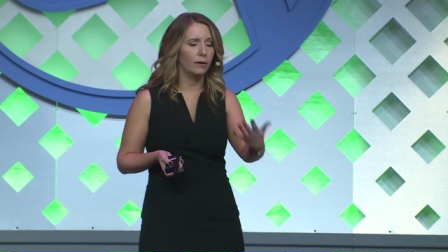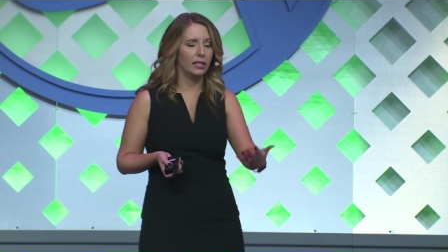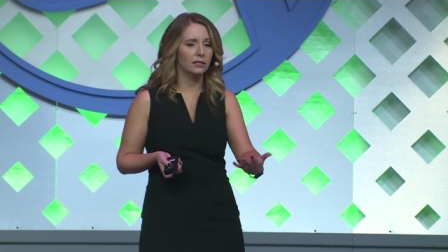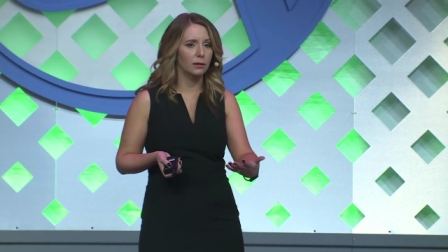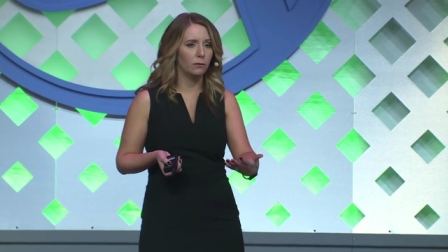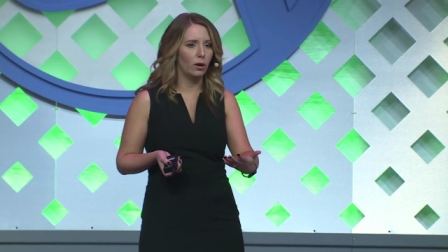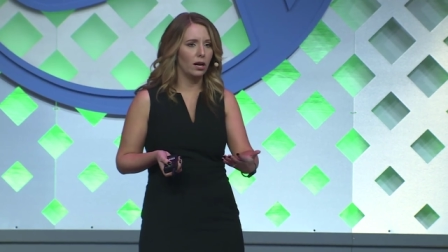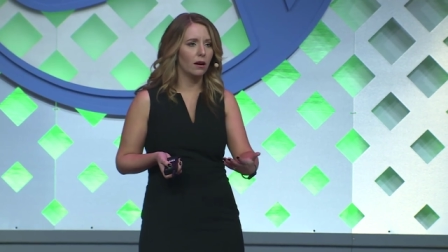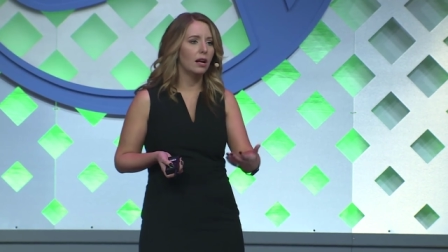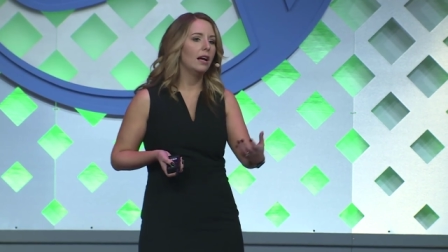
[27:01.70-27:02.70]
or
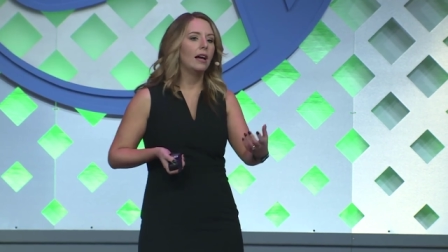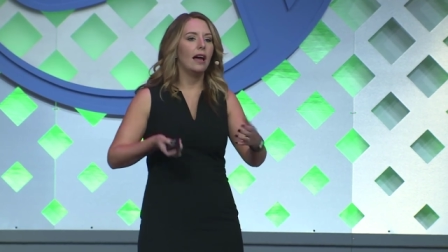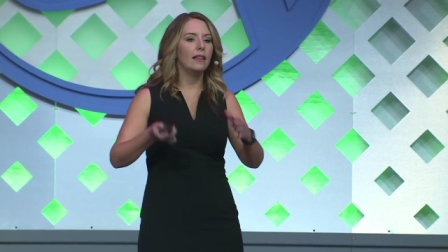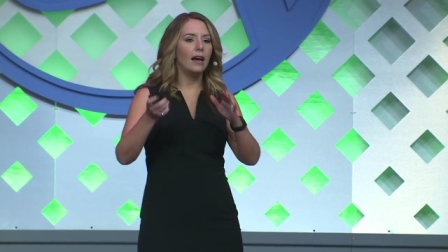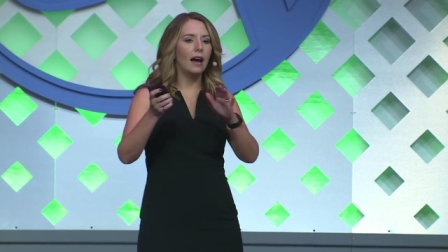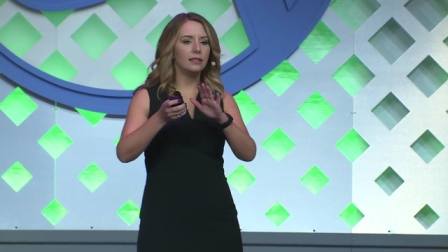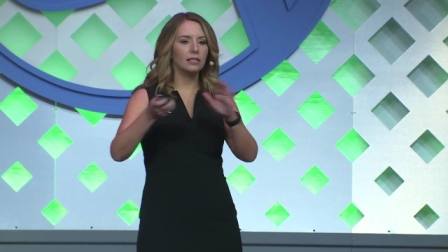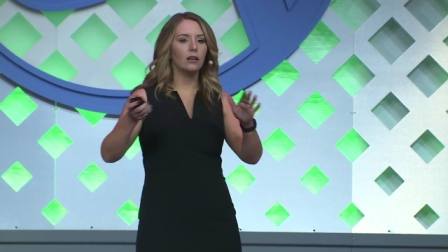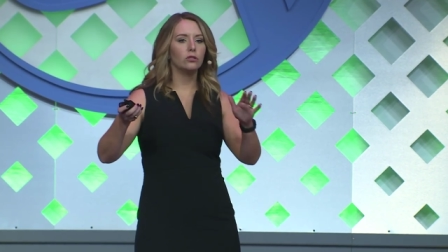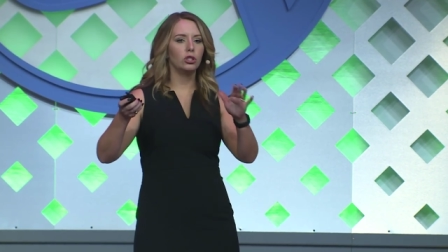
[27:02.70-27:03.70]
ransomware. And that
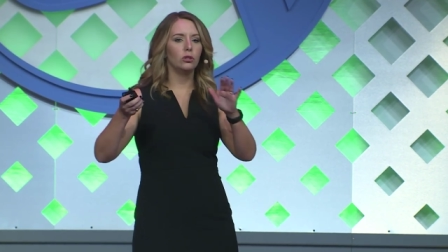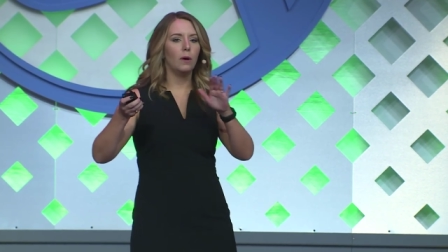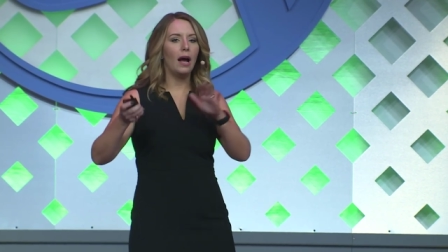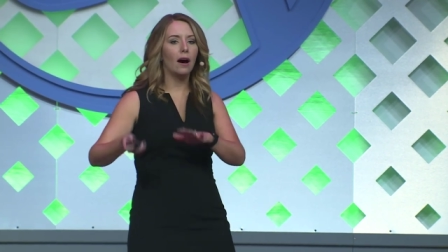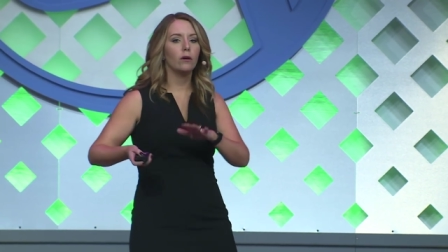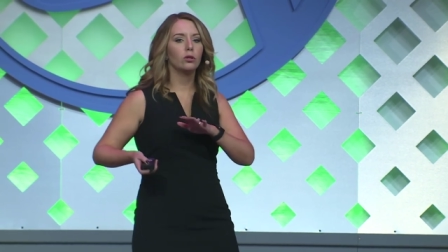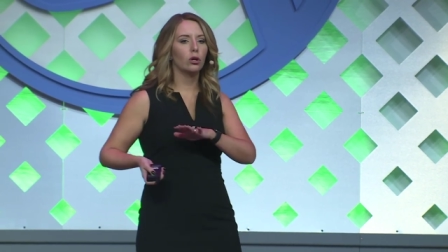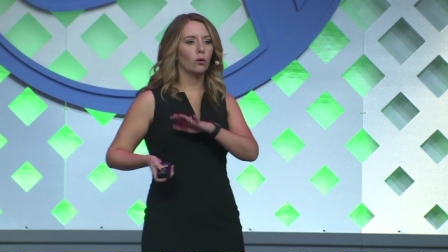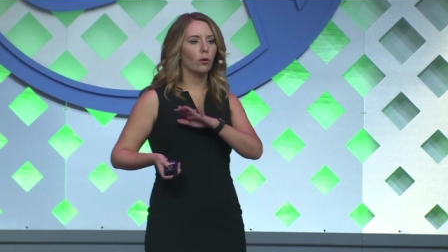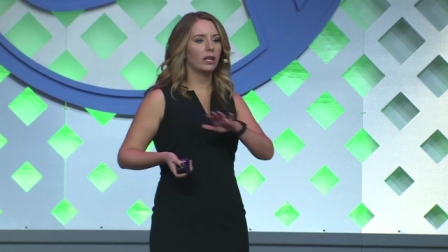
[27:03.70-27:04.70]
tells you how
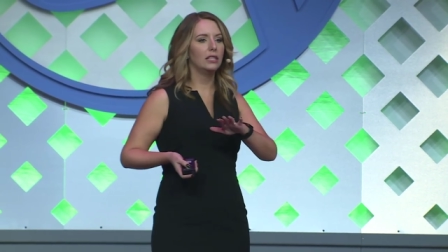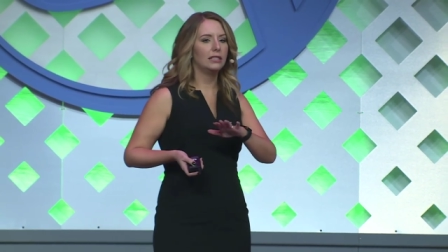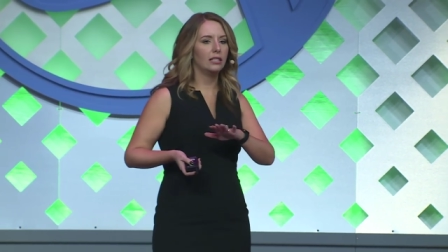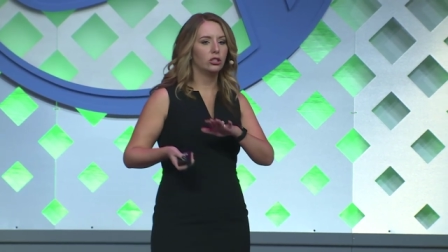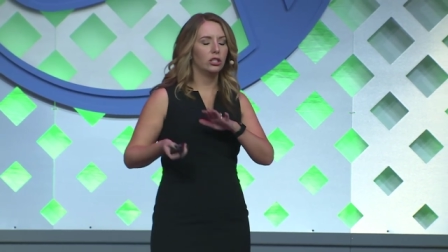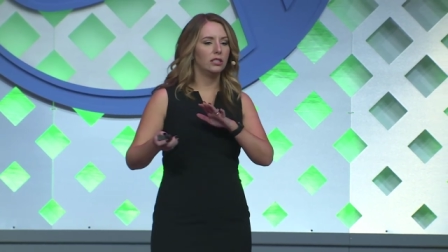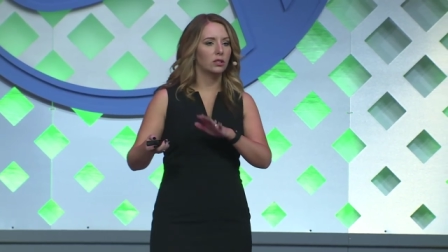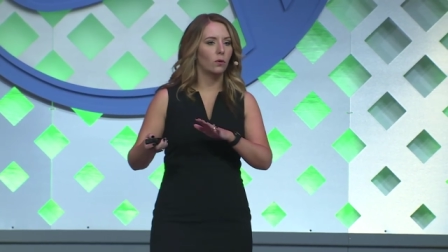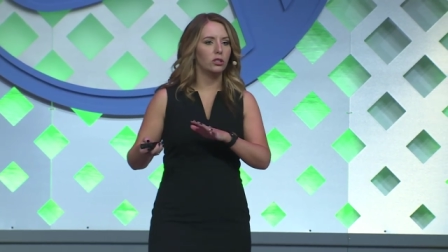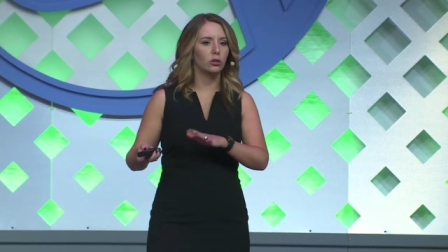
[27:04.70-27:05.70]
your organization is
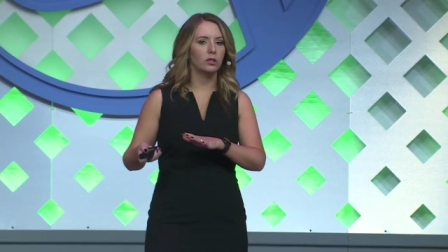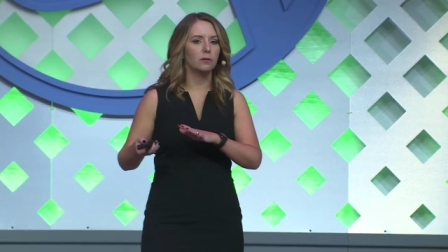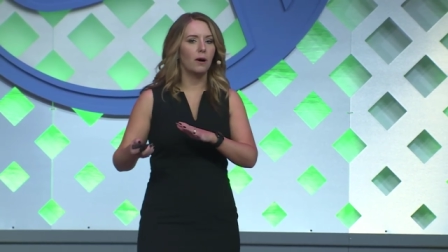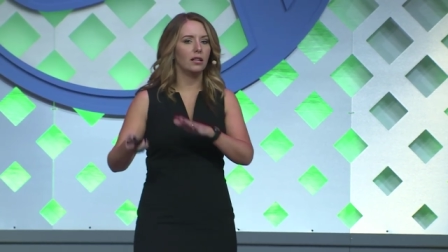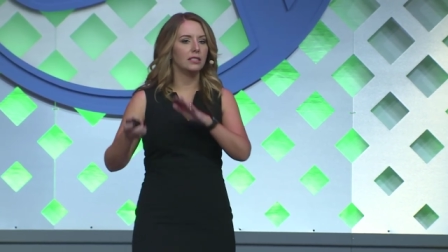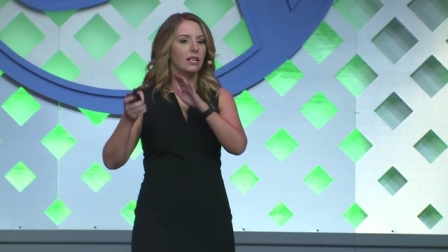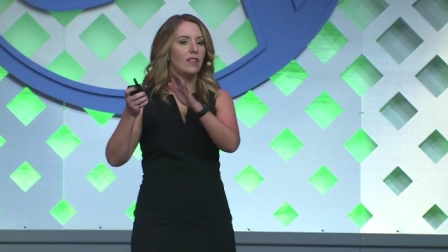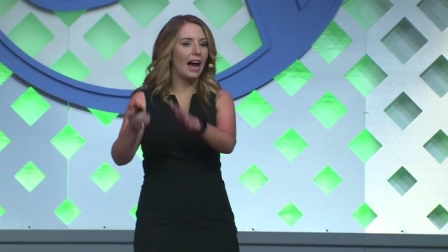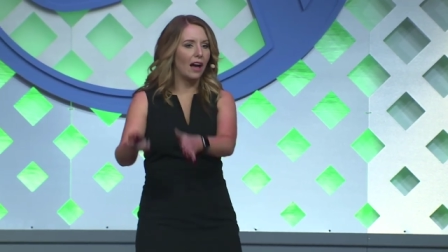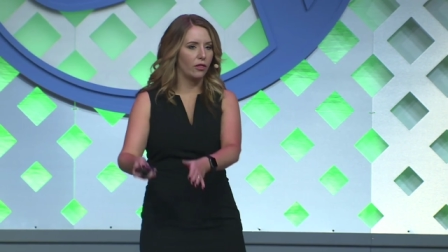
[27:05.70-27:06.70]
going to respond to
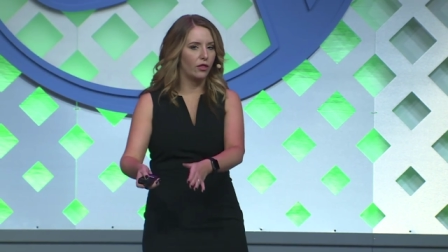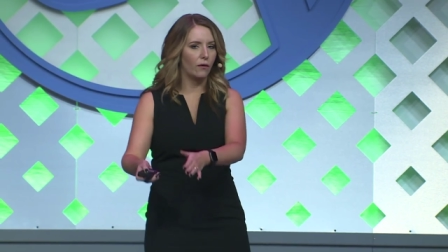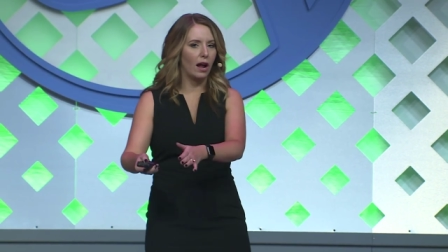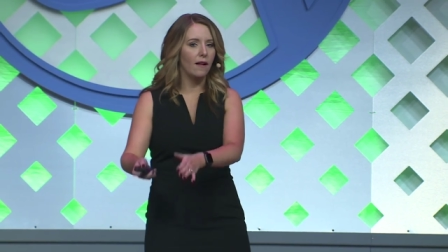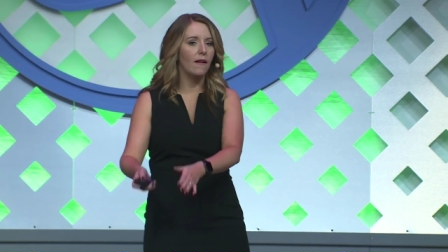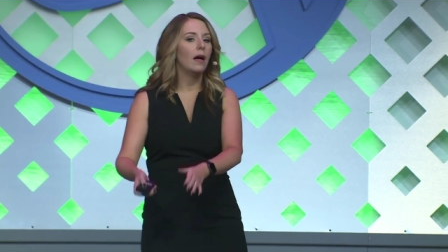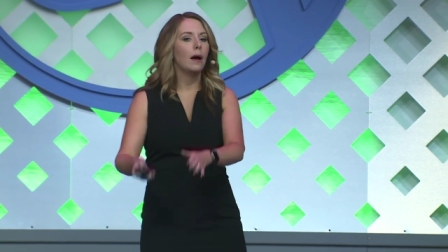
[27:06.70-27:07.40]
that threat.